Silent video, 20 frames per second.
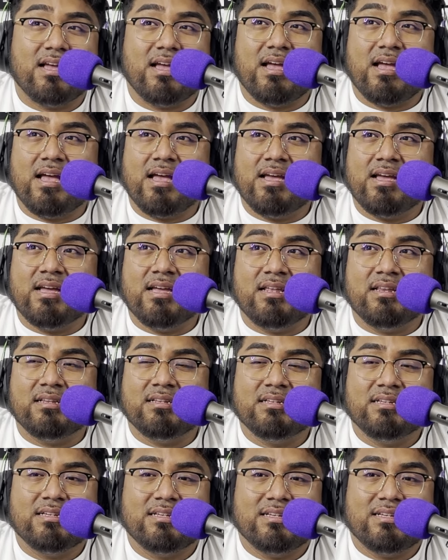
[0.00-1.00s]
And
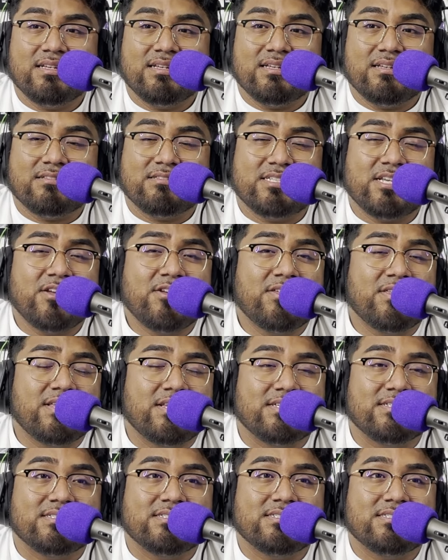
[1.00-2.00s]
I'll tell you
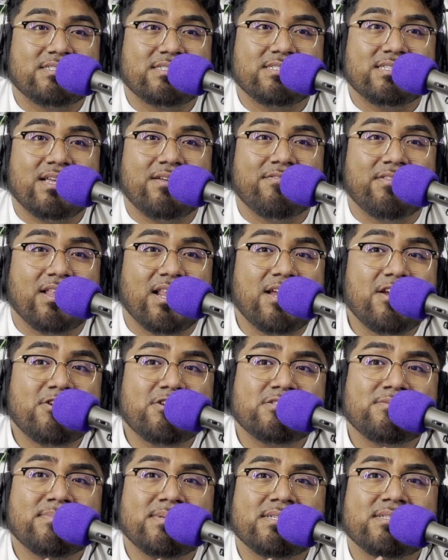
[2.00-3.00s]
this. If the
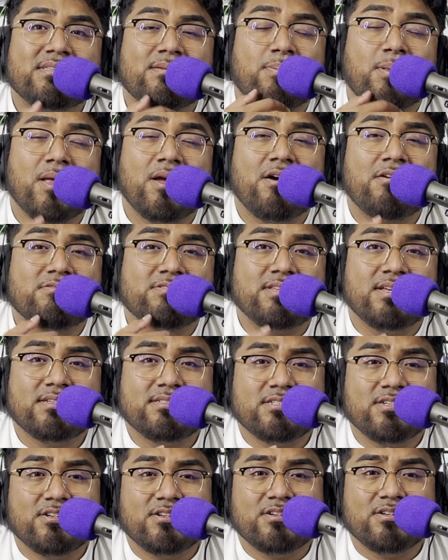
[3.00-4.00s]
Lakers miss the playoffs
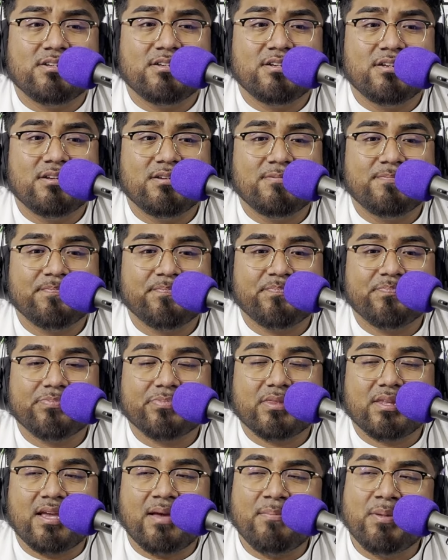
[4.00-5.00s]
next year,
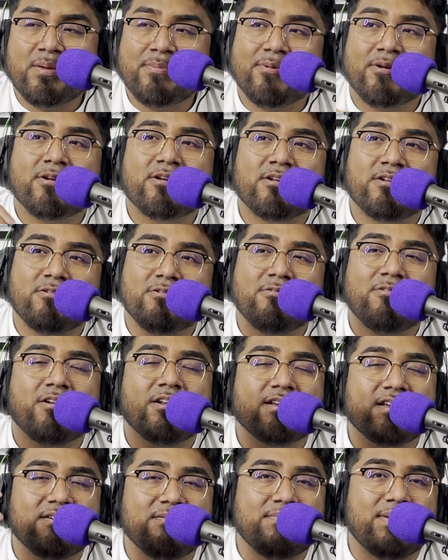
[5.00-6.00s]
and people are going to want
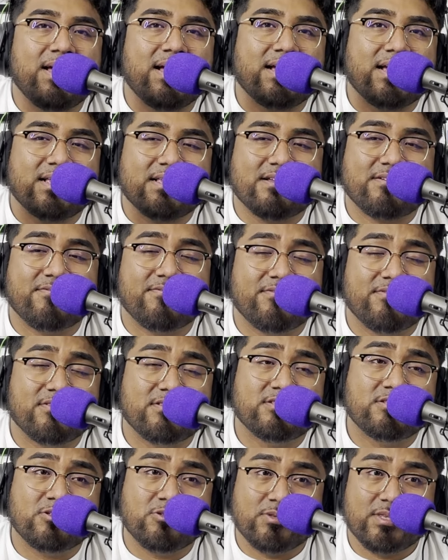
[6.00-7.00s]
to come back
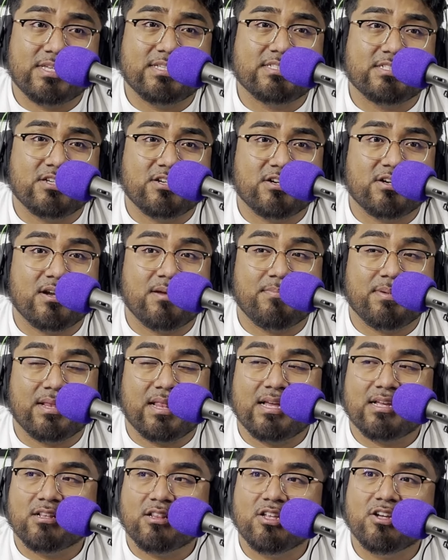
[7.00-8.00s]
to this year and be
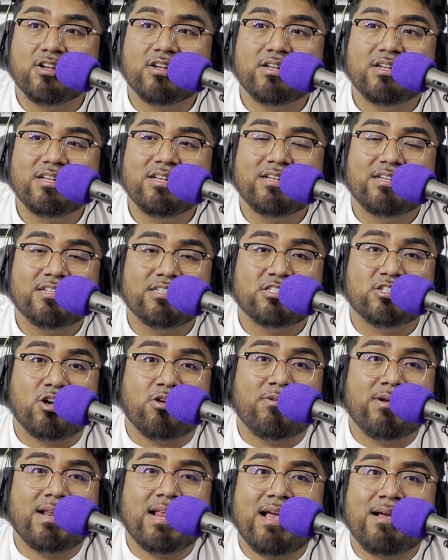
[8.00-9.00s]
like, look,
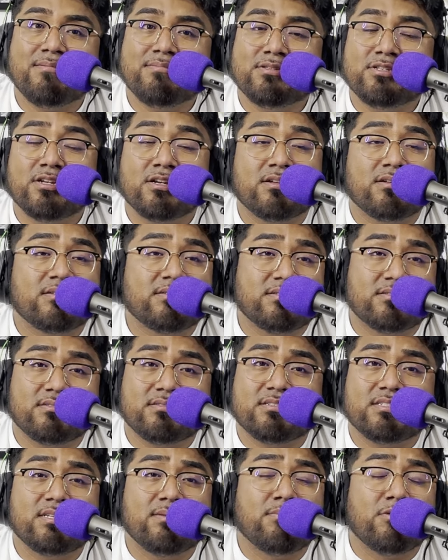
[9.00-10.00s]
Darvin Ham took
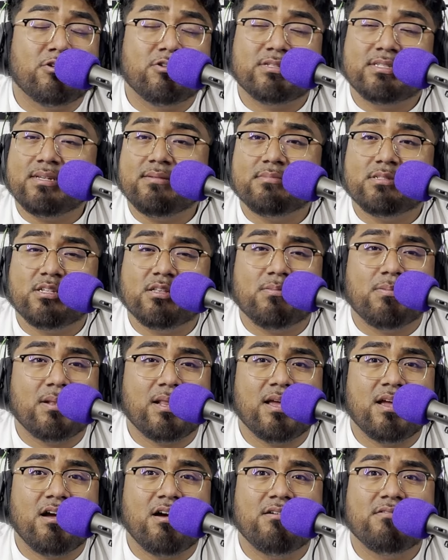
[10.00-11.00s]
similar team to the
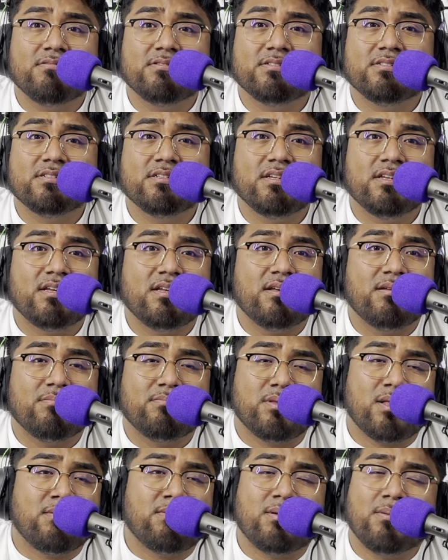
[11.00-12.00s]
playoffs,
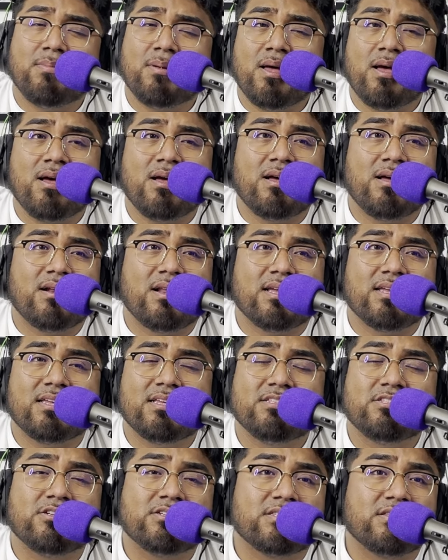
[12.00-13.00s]
blah, blah, blah. Like,
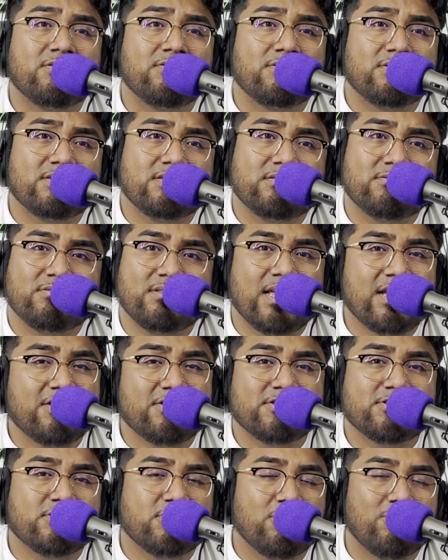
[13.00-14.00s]
he took the
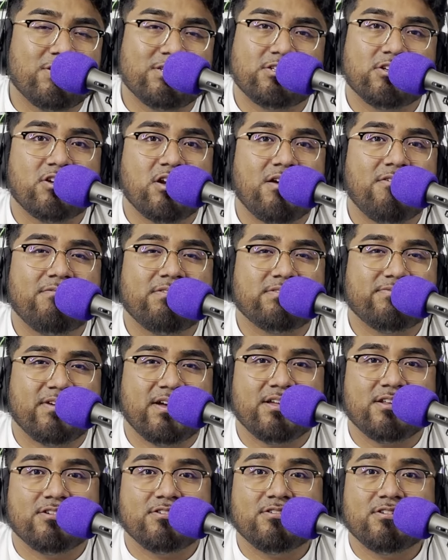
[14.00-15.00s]
Lakers to the Western Conference
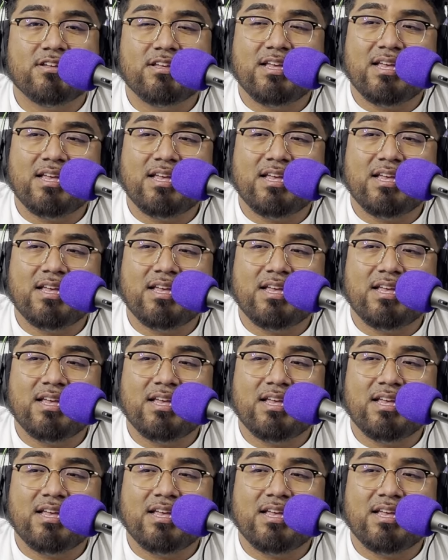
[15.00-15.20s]
Final.